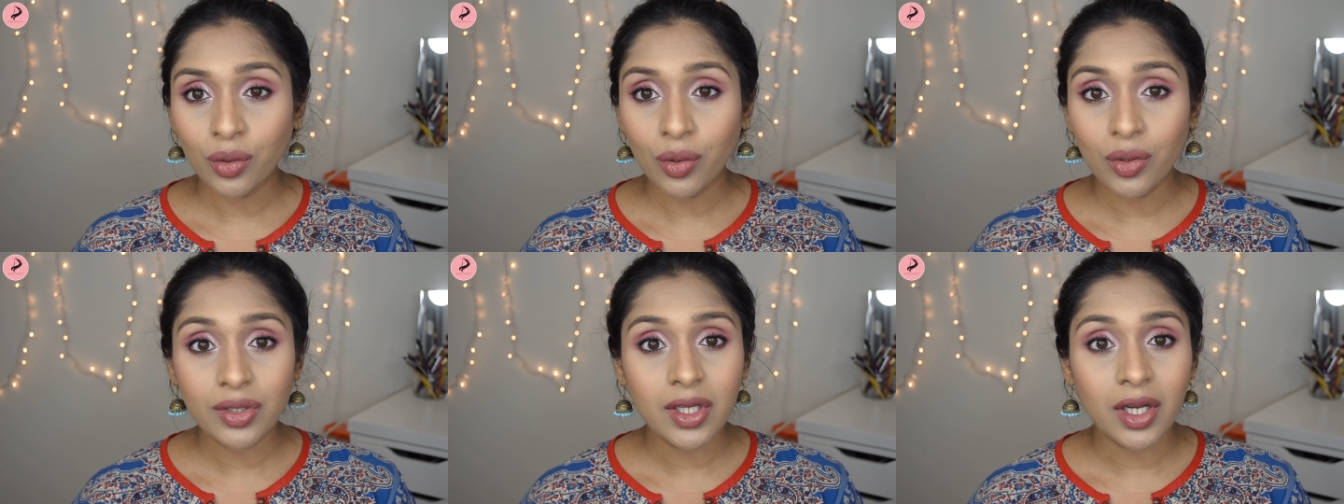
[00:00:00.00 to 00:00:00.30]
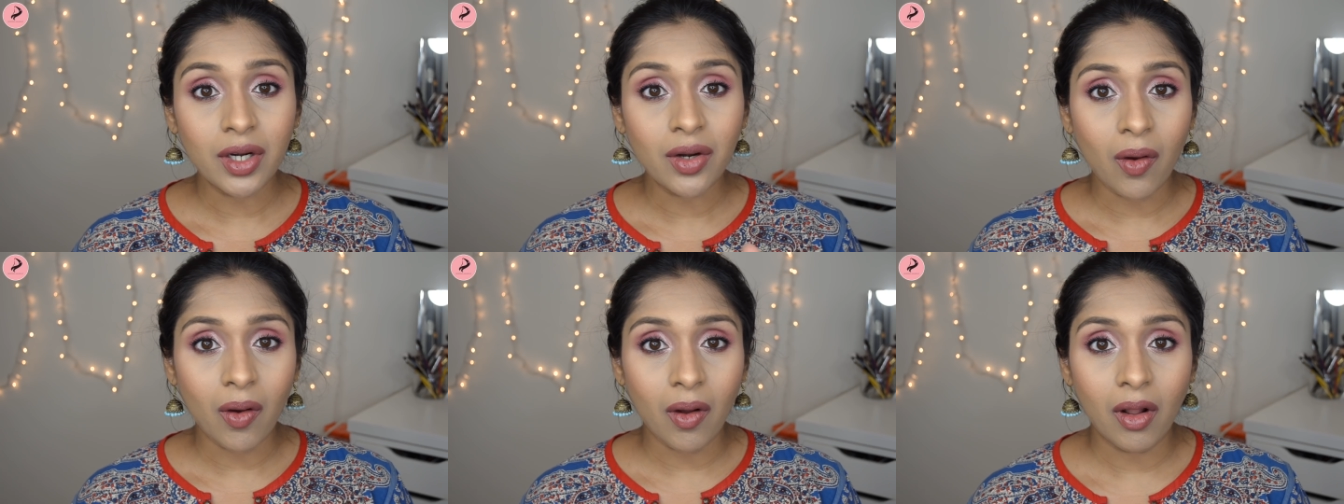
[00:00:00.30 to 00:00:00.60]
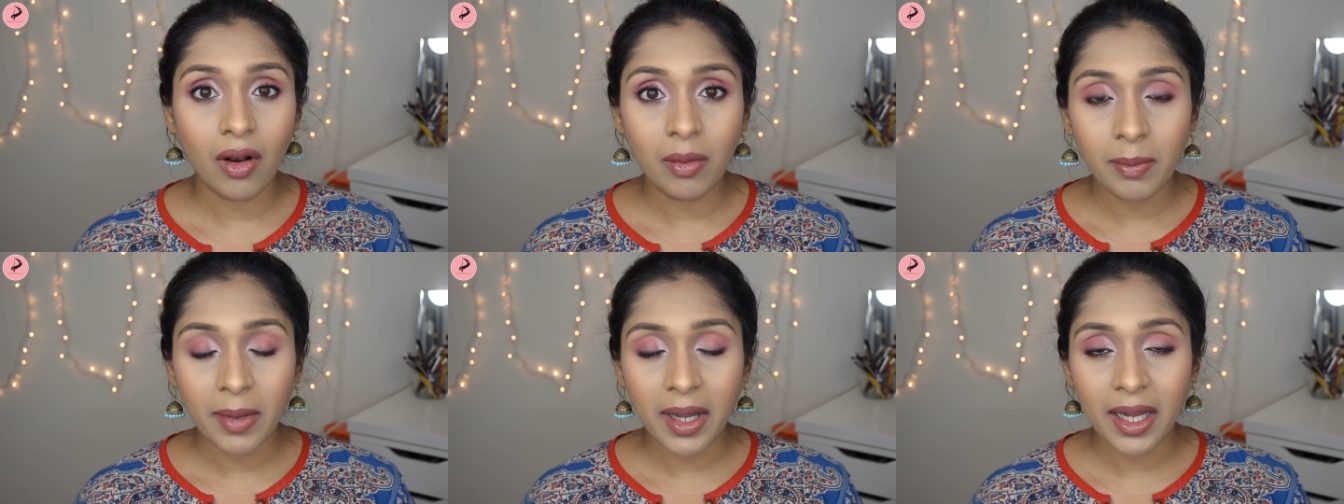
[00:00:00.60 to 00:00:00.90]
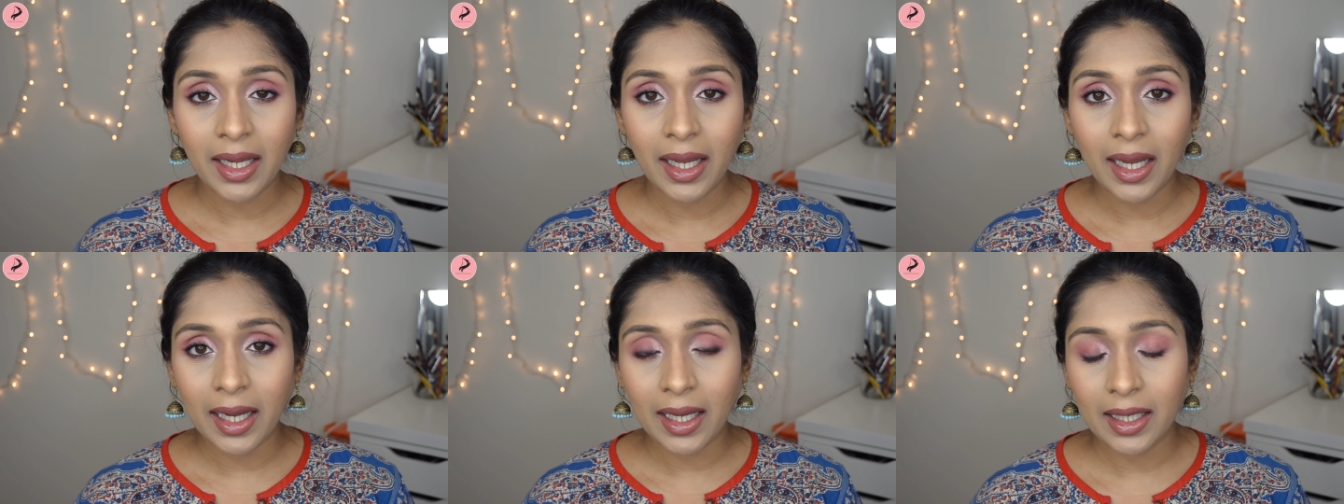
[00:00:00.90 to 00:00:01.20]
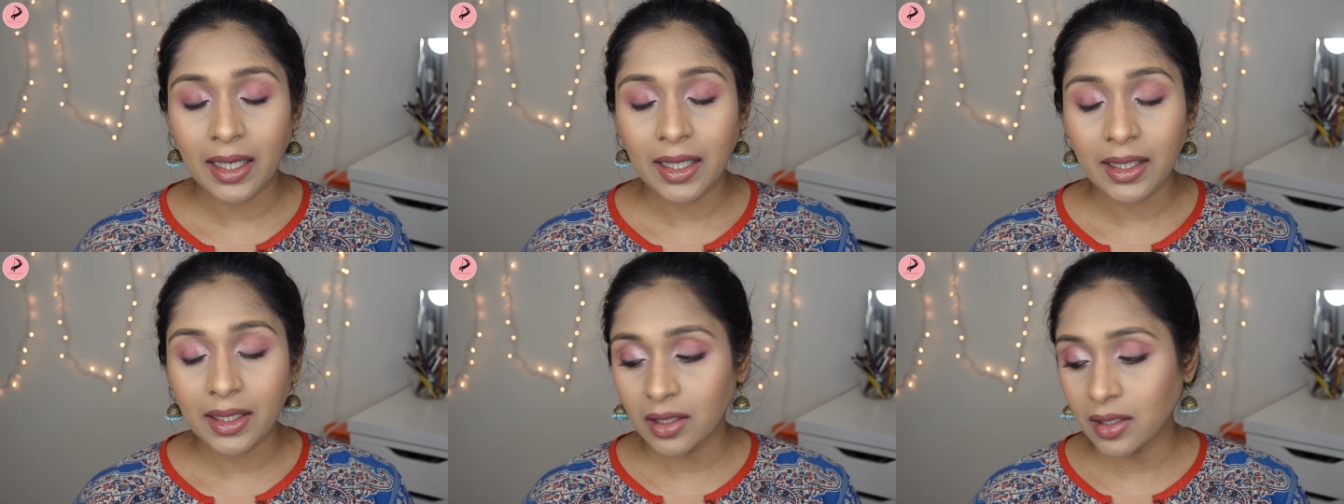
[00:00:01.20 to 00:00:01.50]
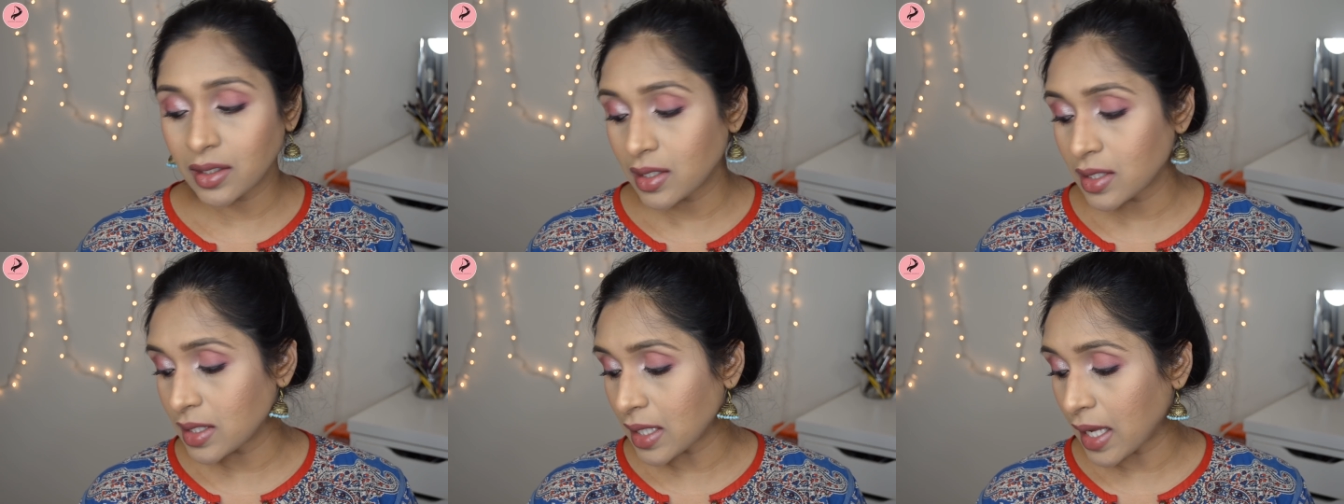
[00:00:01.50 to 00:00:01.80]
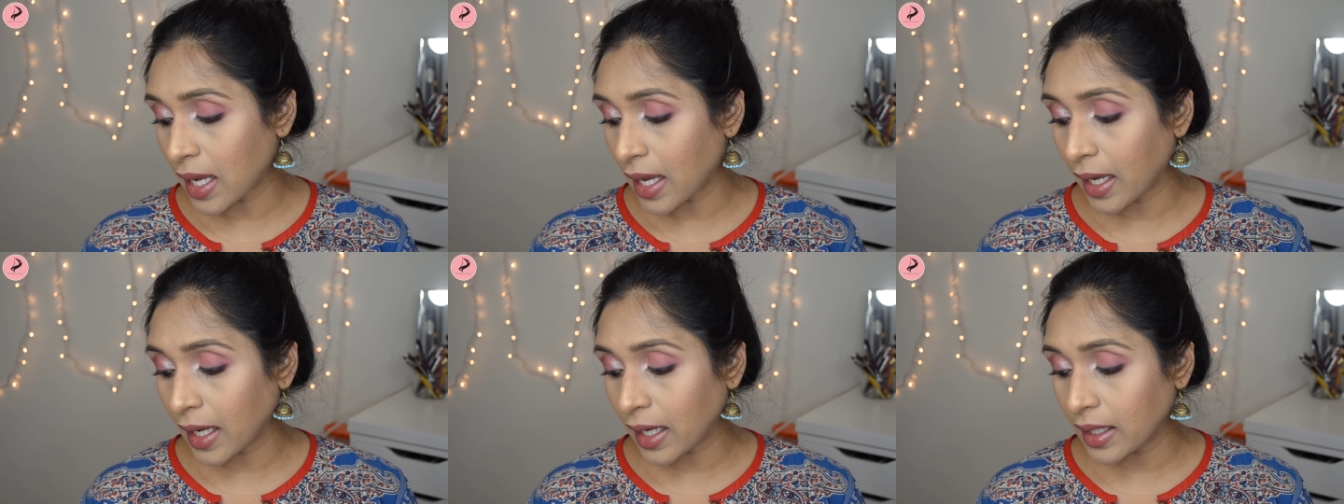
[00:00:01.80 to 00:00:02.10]
those are all my highlighters,
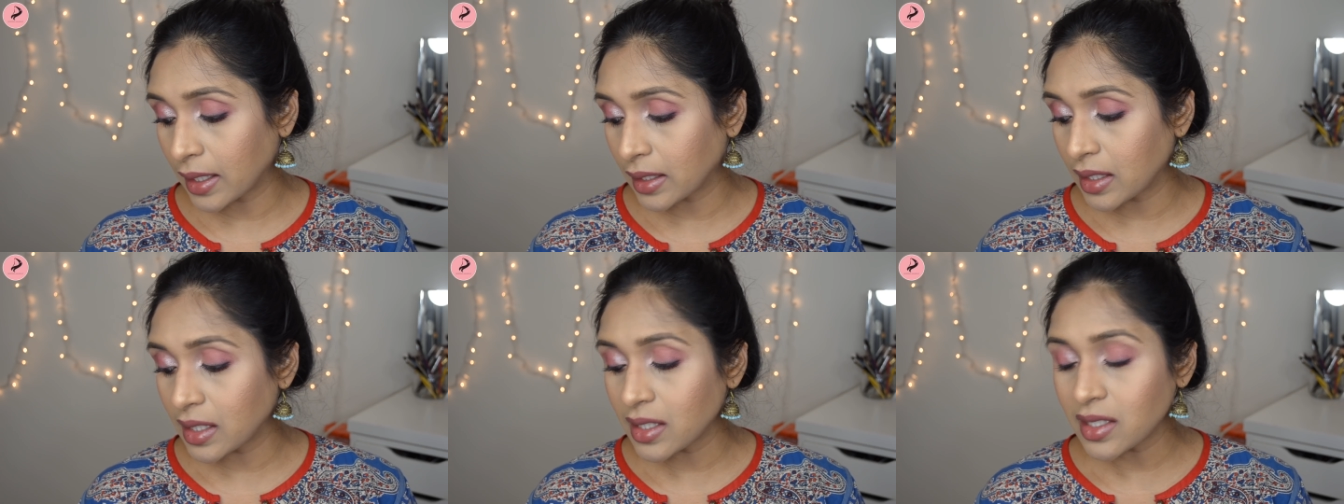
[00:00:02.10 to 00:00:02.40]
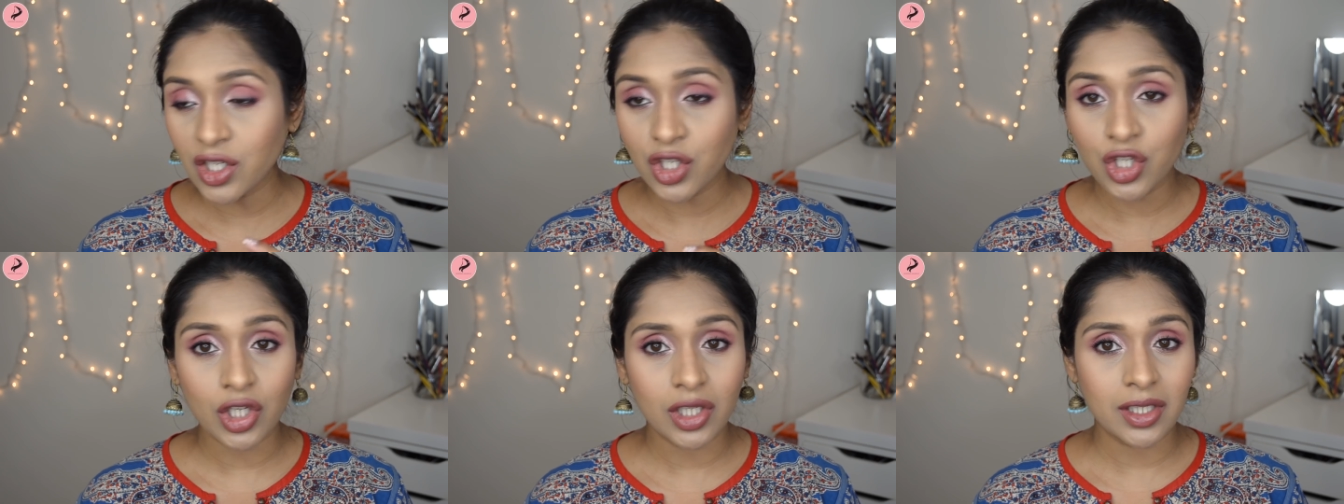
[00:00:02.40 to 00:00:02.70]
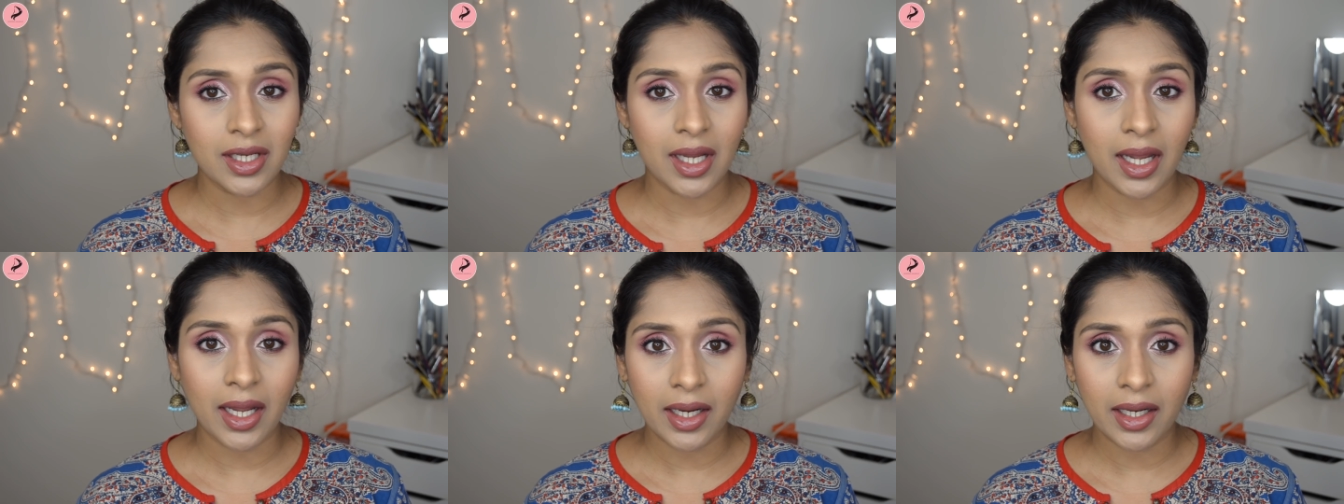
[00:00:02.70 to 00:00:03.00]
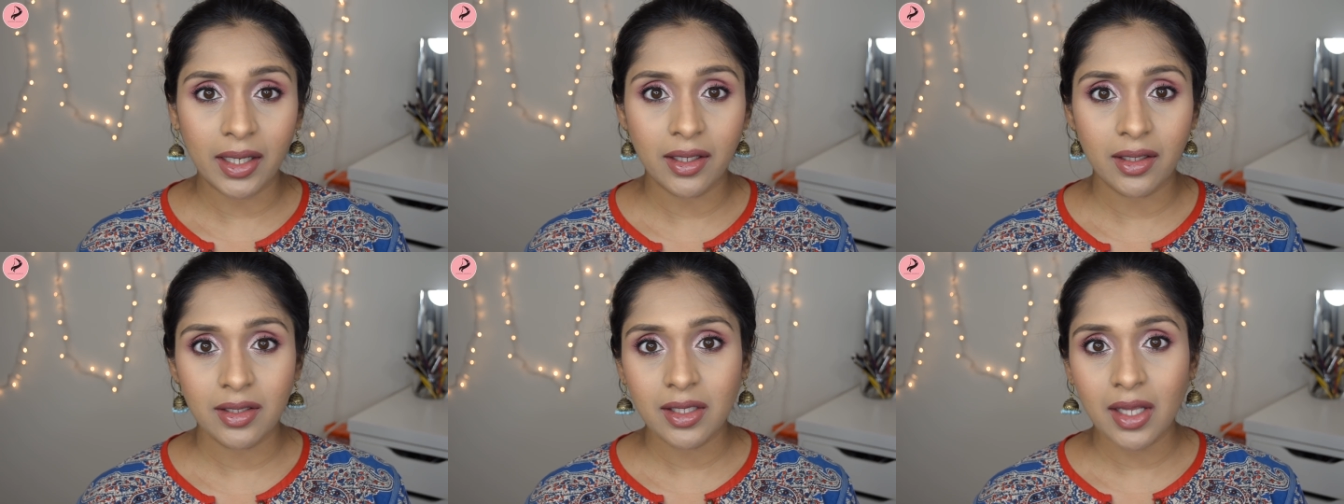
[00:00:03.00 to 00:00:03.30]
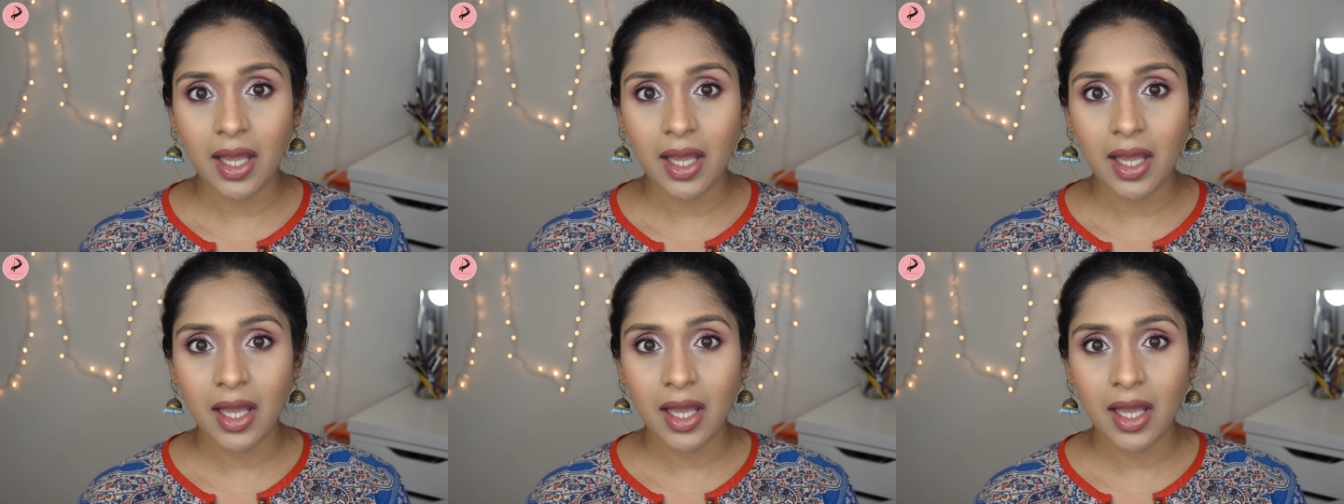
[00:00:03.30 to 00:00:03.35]
and these are just highlighters.